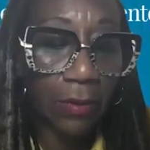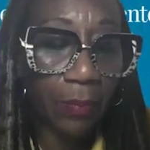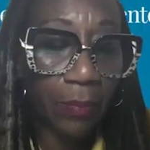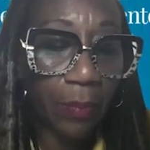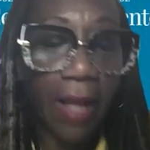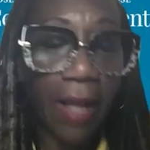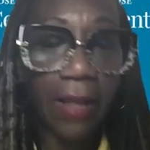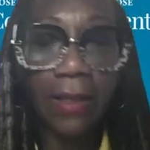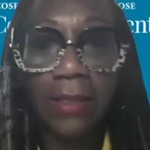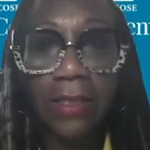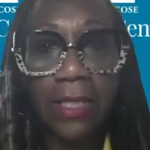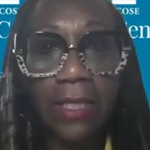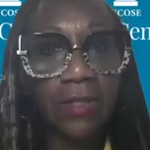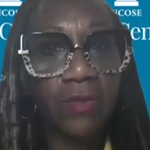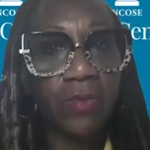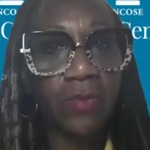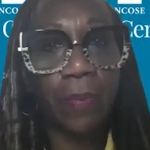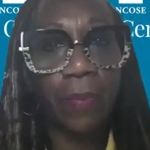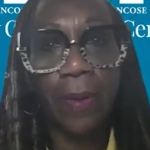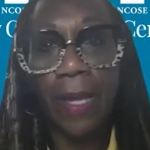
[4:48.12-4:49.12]
politics
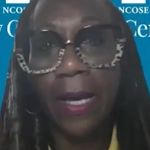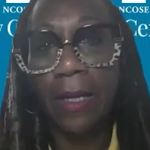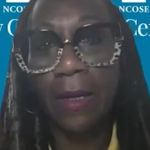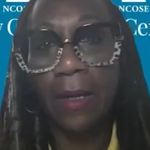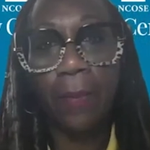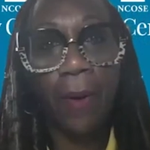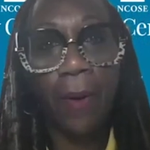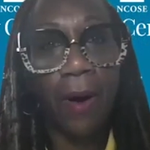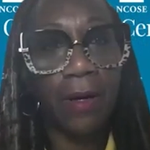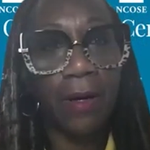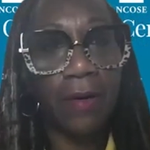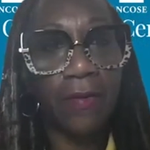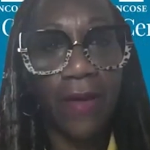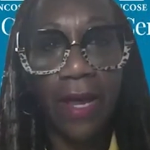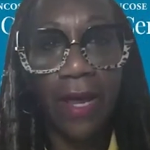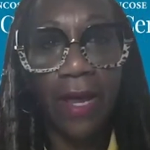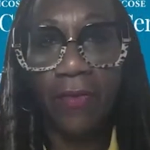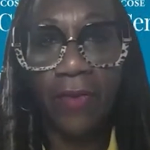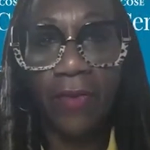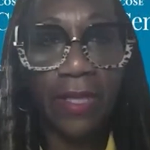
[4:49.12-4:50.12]
were playing a part of
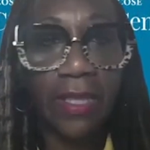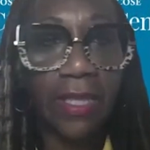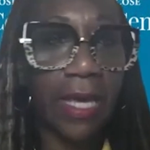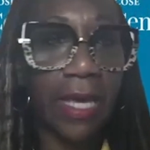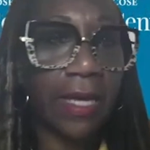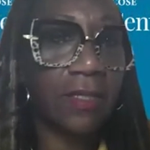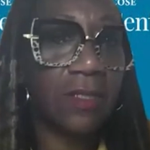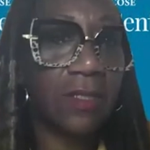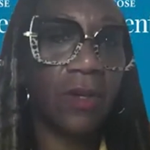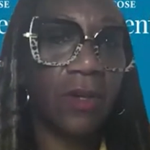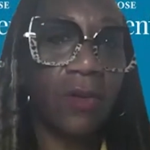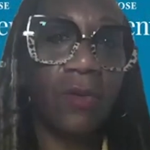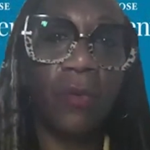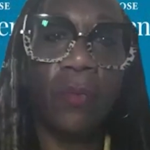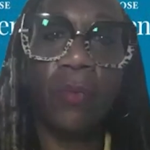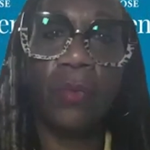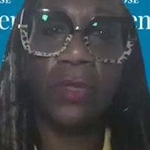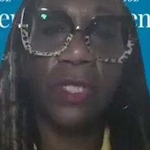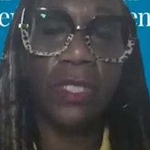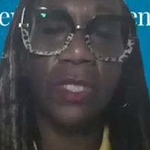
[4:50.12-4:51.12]
everything. And
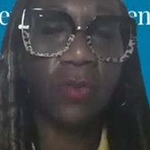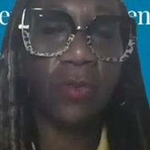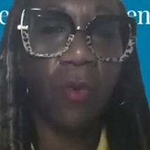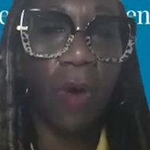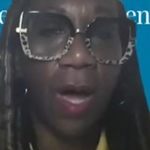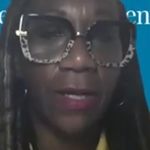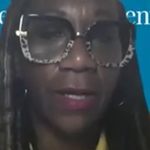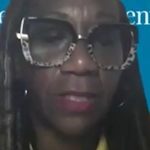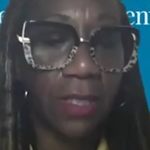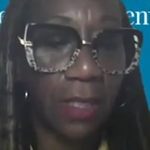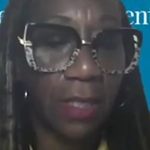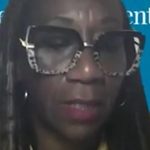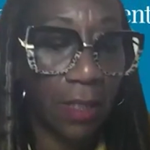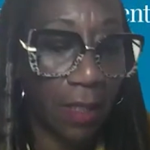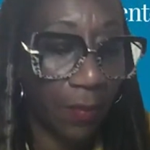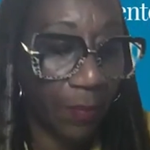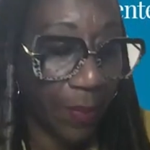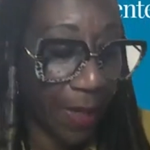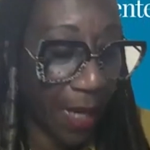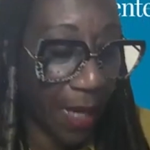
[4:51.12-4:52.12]
so just watching
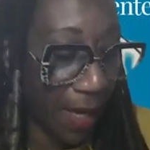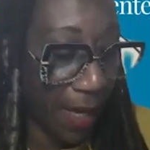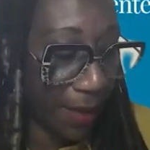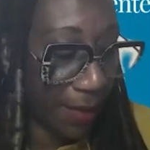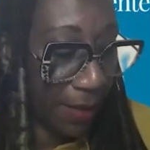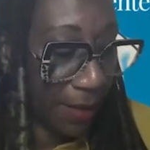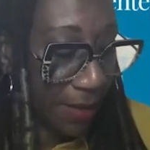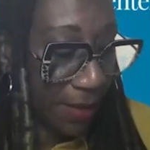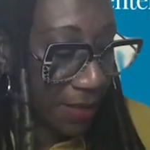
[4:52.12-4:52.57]
behind the